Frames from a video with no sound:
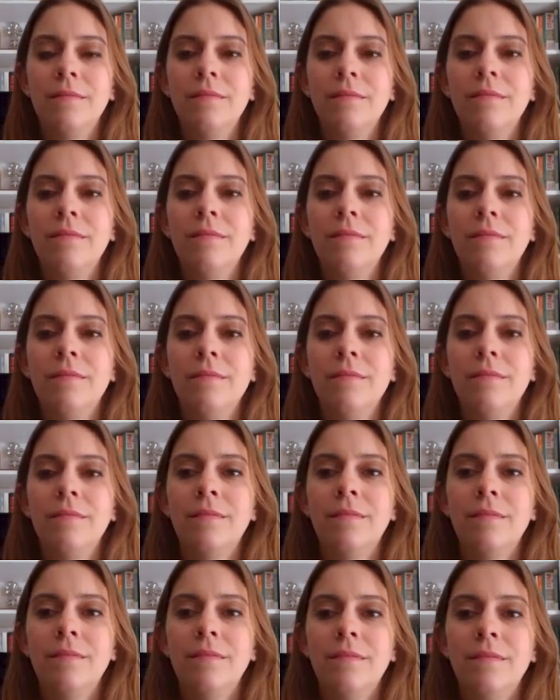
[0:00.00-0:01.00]

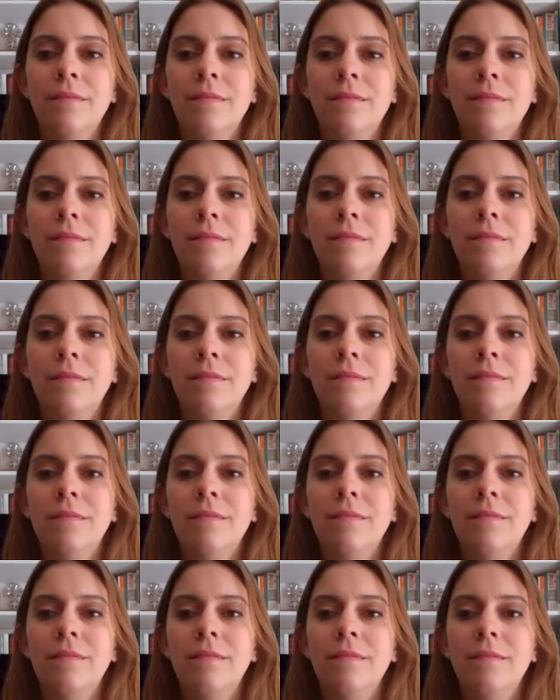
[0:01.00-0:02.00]

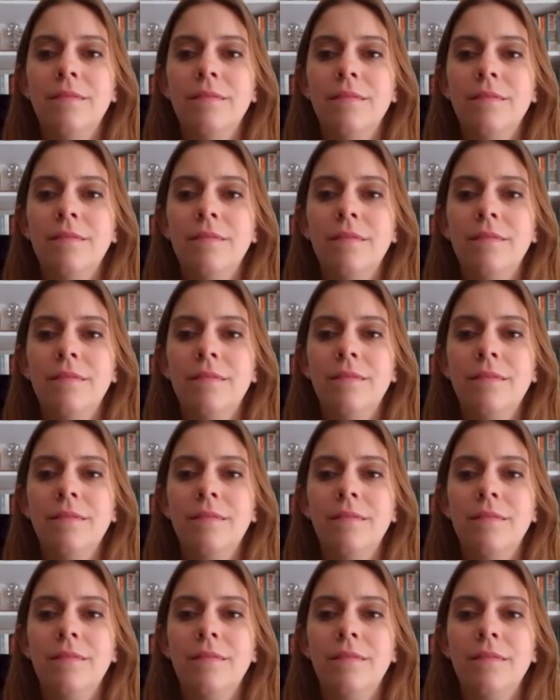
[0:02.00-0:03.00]

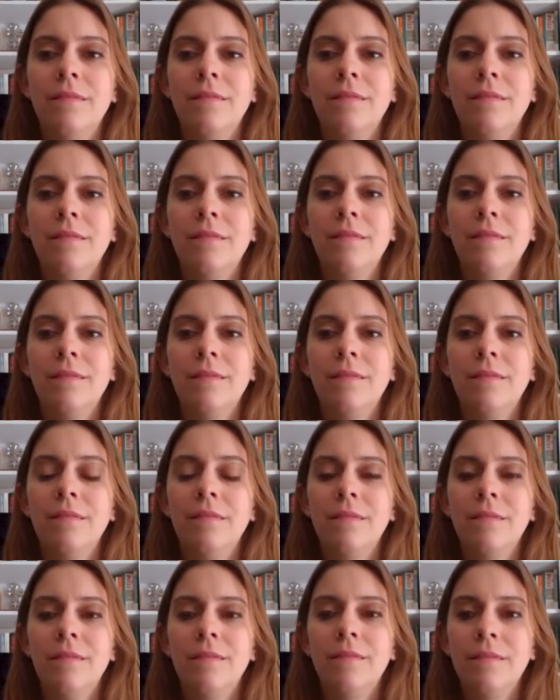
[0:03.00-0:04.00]

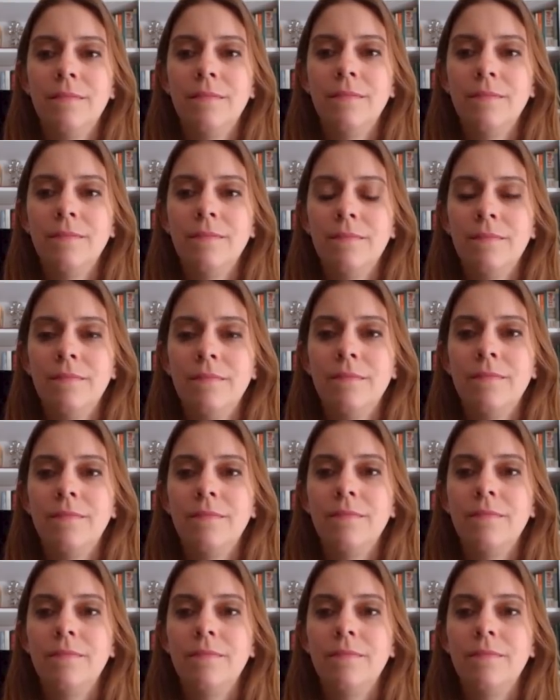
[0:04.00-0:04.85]
The person shown says nothing.